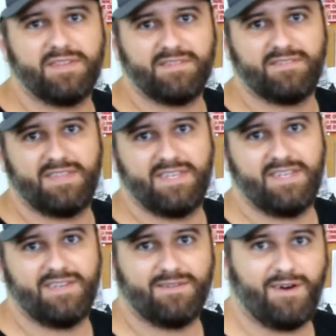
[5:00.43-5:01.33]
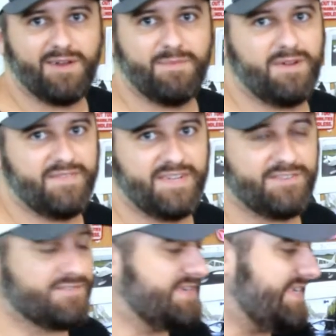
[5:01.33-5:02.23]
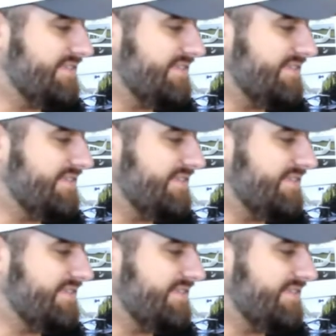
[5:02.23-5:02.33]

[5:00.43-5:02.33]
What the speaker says: in the automotive industry.